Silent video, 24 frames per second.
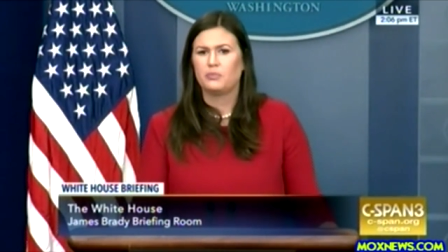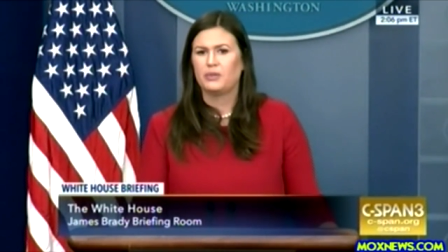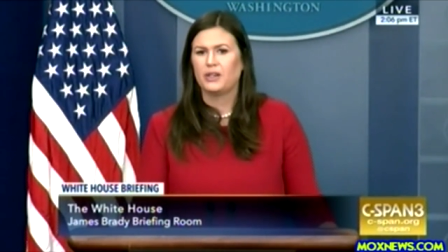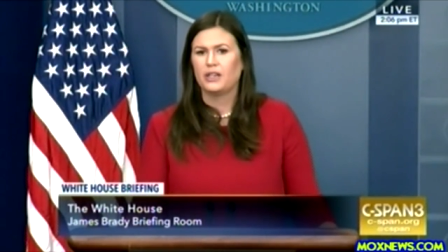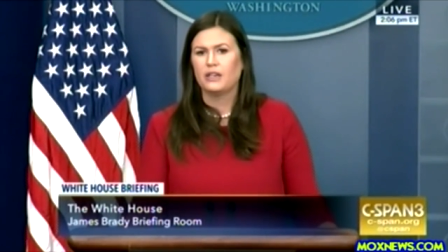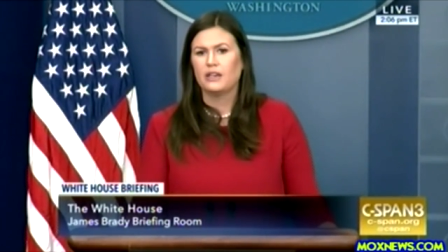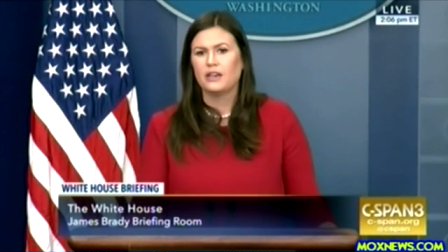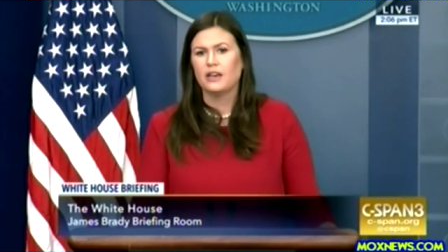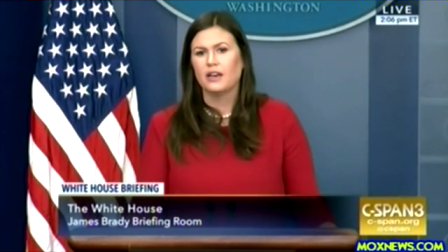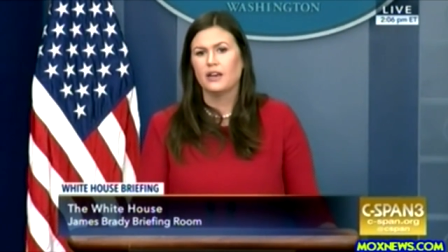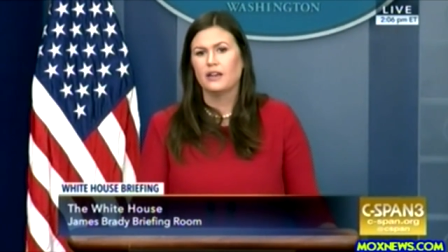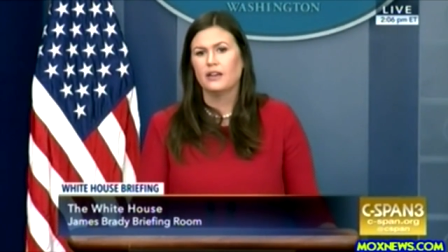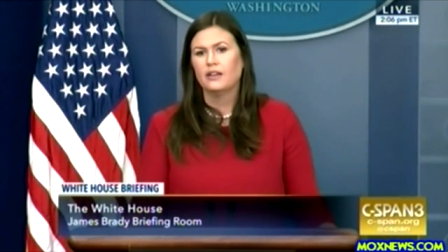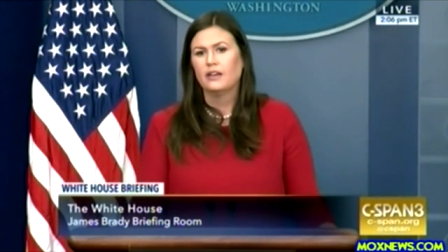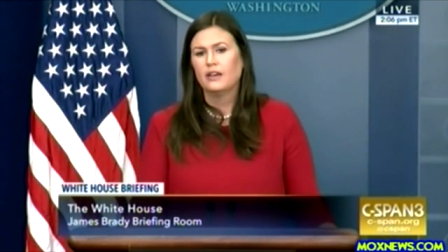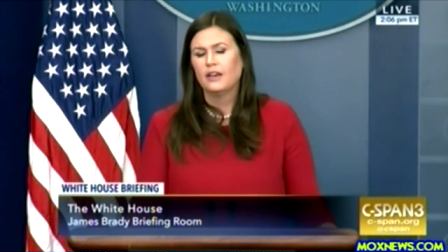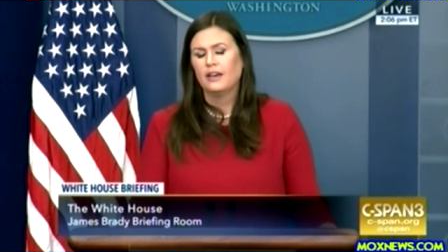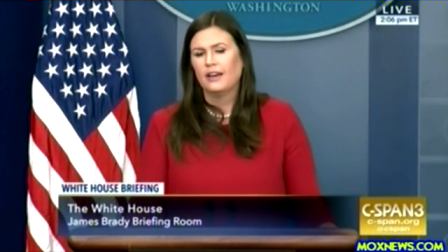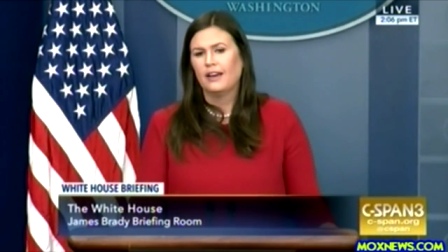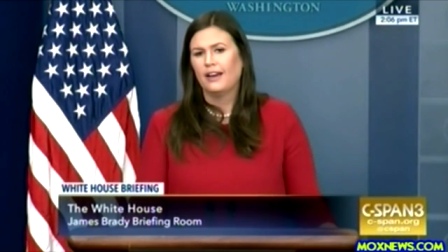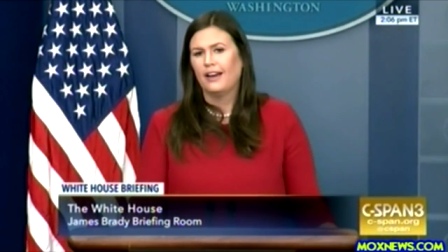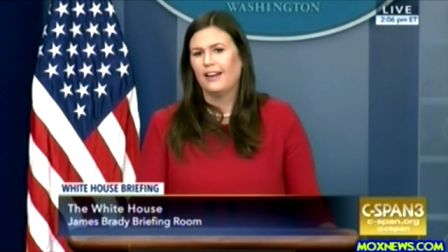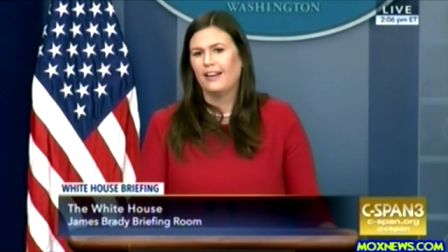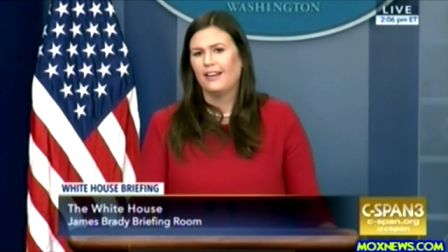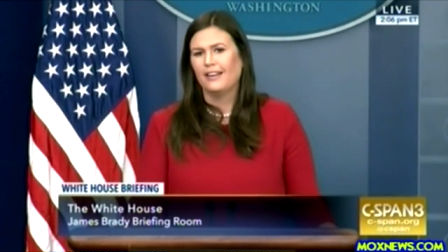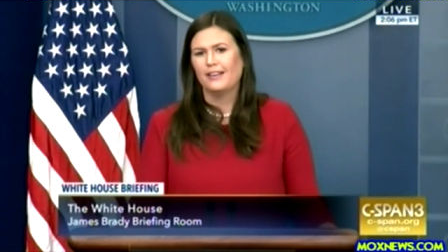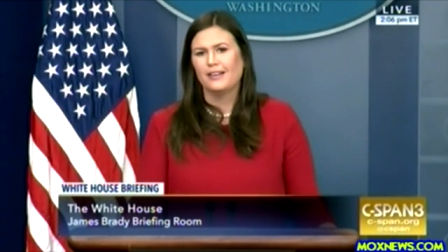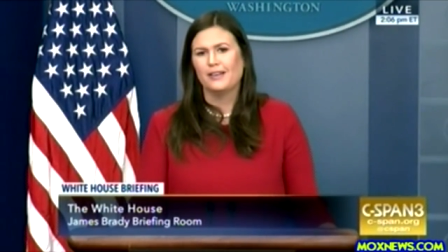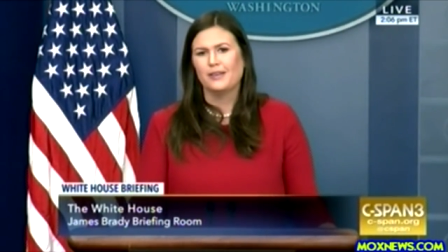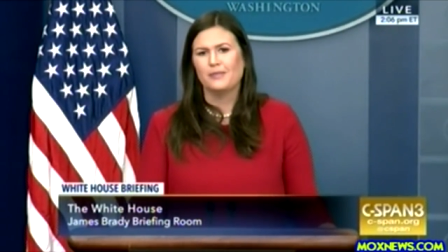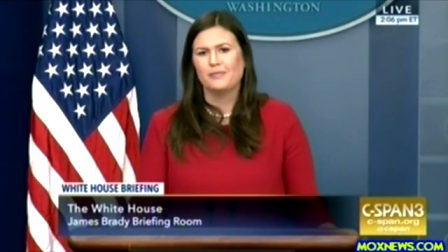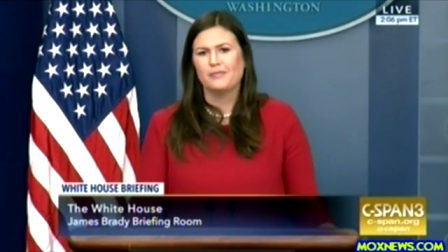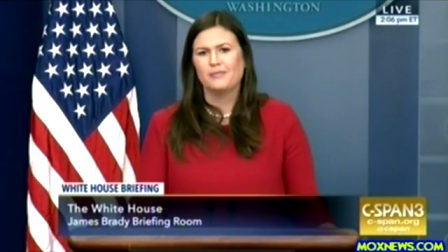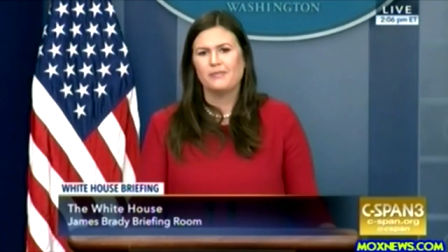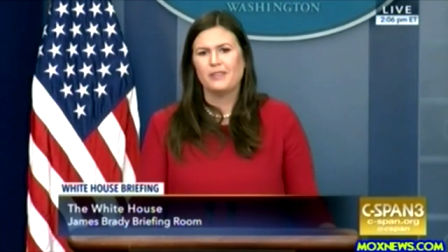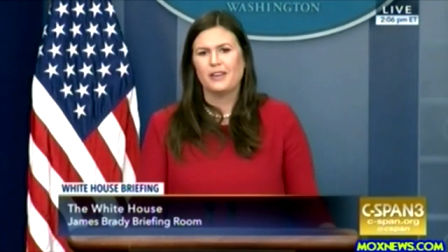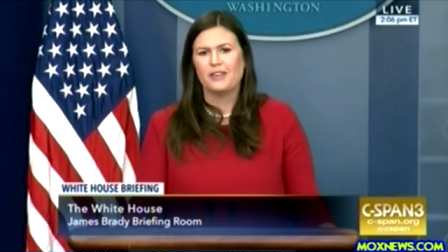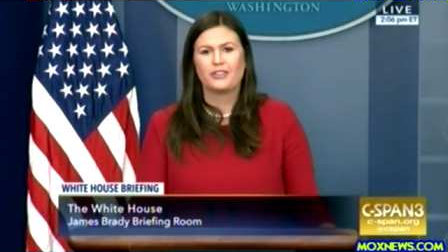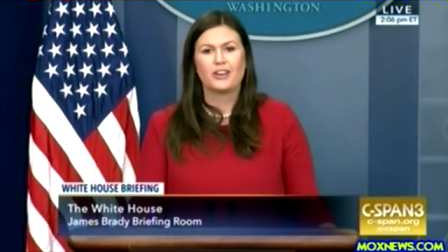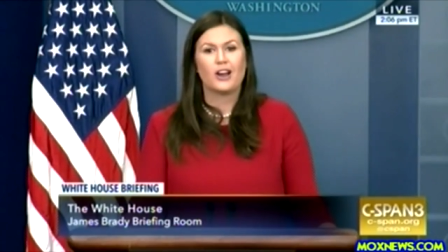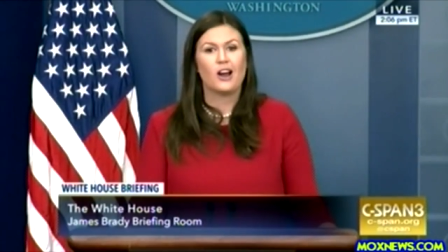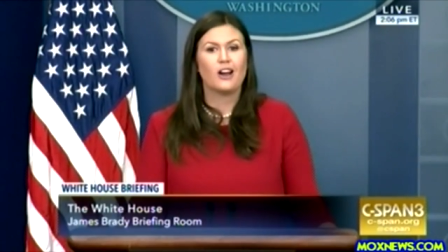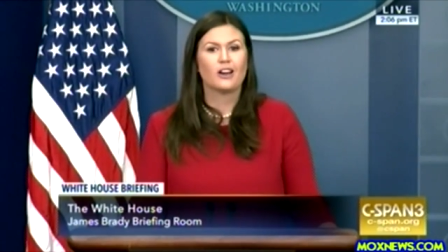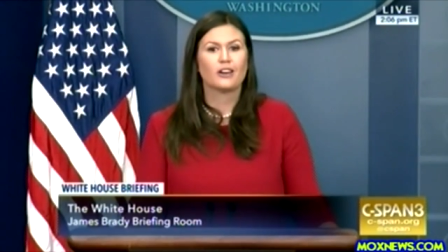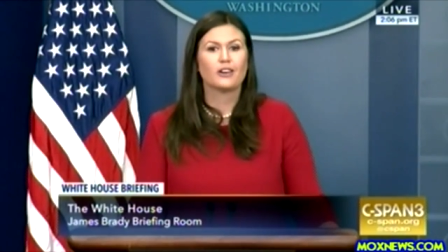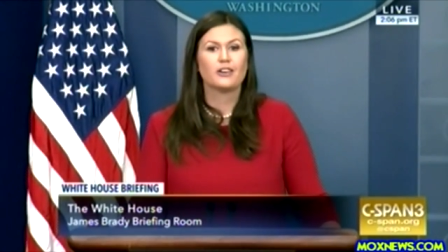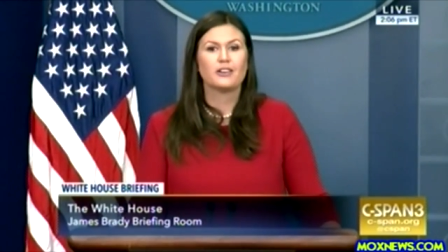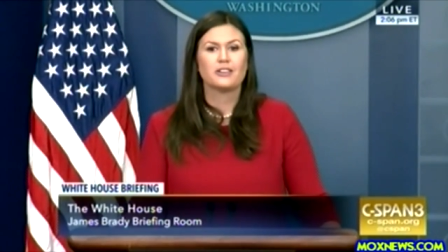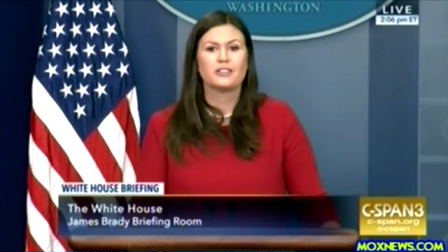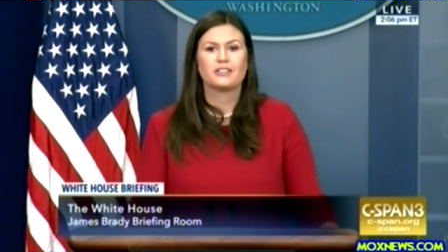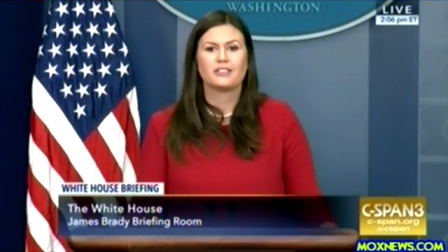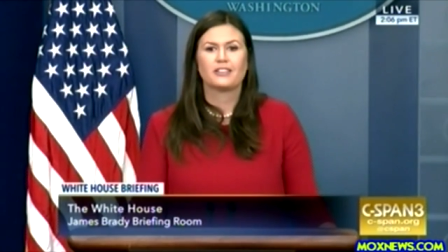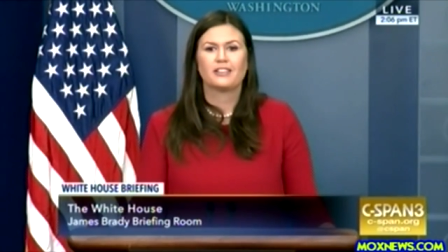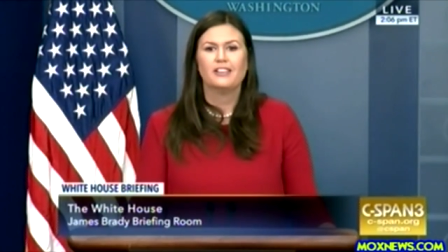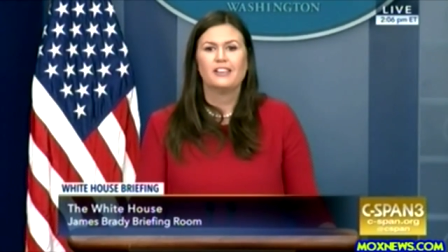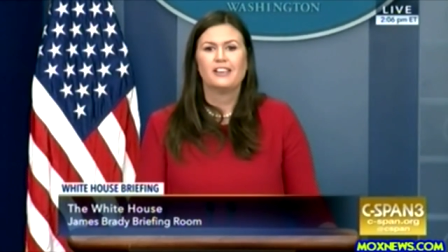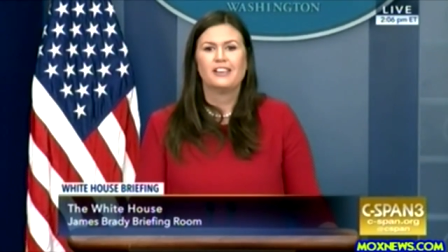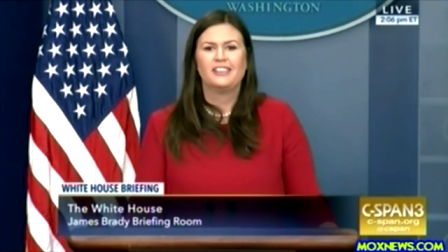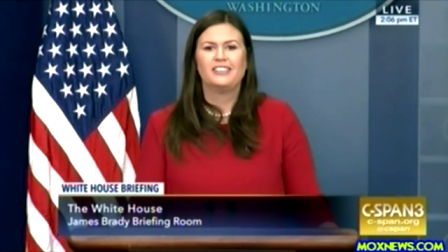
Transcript: But again, if Congress